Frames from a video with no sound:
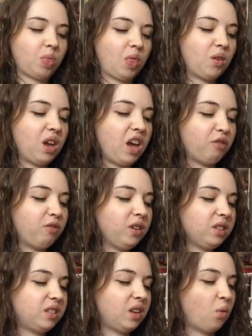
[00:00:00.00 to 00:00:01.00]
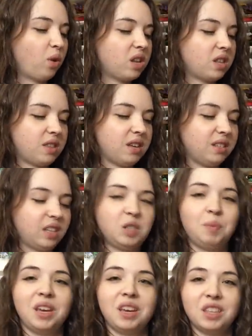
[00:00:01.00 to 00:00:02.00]
Okay, first thing, one of the things that's
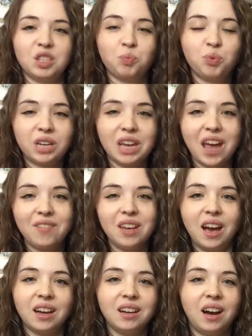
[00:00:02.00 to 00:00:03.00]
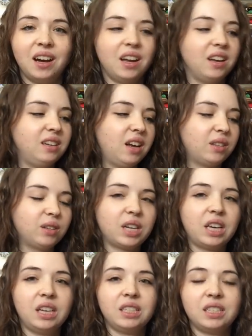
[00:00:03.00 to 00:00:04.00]
making this pretty heavy, I got another
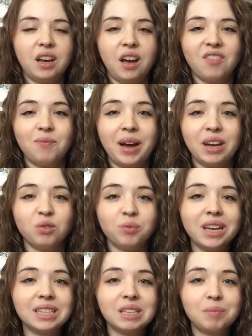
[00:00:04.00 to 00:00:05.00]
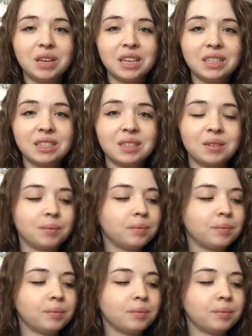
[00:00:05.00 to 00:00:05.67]
kit of my resin mix.